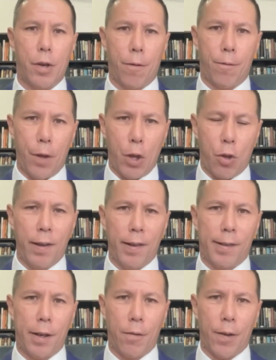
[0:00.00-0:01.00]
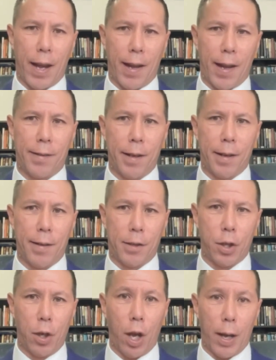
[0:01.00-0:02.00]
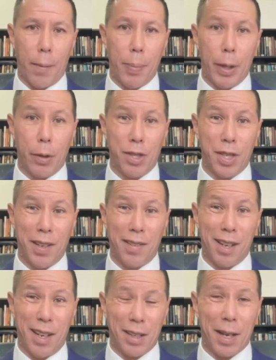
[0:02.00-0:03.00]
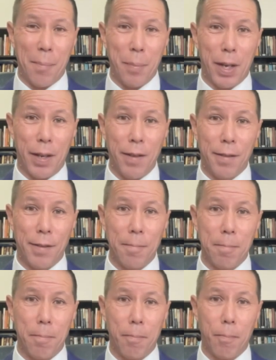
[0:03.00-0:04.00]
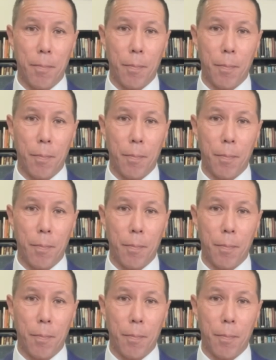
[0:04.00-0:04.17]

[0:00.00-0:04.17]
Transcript: the deficiency of assets to liabilities in companies,